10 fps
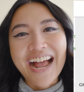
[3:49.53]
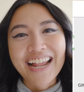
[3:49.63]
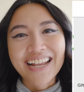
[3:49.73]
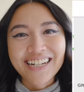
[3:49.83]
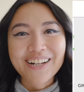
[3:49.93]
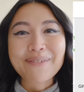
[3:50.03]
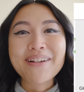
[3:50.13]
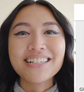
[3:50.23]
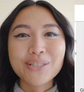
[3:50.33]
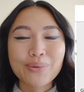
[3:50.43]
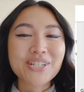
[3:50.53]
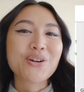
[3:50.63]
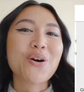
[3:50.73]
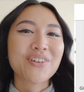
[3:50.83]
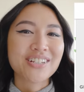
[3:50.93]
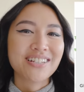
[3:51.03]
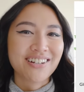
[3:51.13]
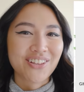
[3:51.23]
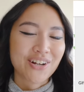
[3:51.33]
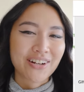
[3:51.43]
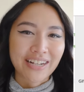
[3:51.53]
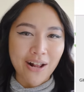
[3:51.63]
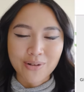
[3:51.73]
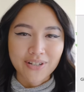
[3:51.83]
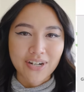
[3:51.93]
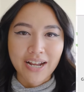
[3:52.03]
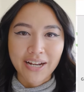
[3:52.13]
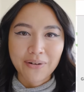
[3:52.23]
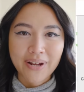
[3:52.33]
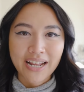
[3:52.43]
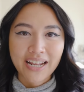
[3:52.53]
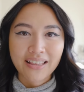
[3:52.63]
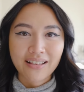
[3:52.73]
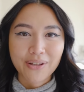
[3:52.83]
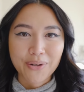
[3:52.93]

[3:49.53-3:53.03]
I ended up switching over to another counselor anyway,